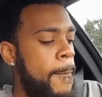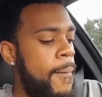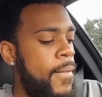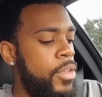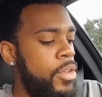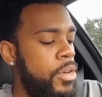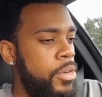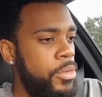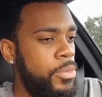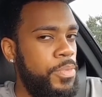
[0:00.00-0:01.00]
So
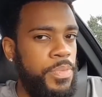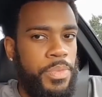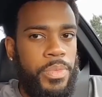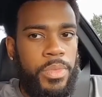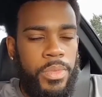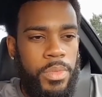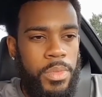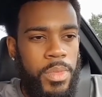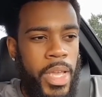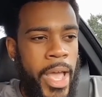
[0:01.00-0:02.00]

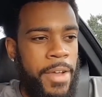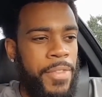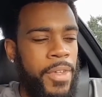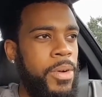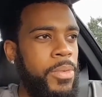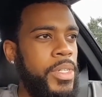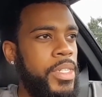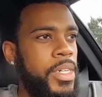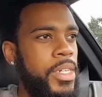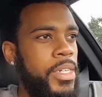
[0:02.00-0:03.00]
after I went,
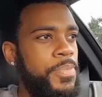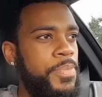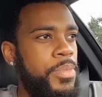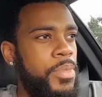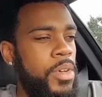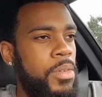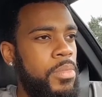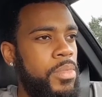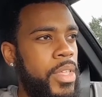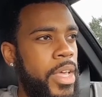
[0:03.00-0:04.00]
so
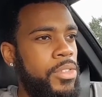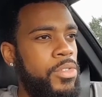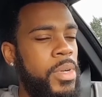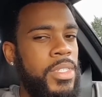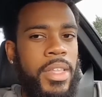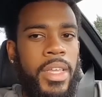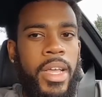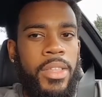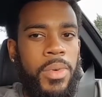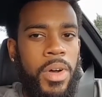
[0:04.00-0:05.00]
like 2 months after I got the
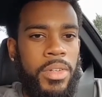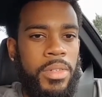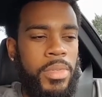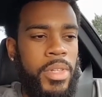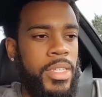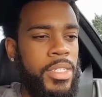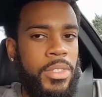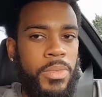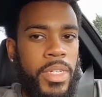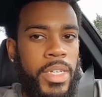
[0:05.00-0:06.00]
walnut glass, I just
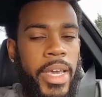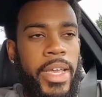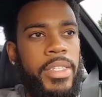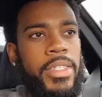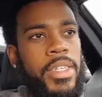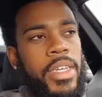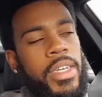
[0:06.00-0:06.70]
went catless. I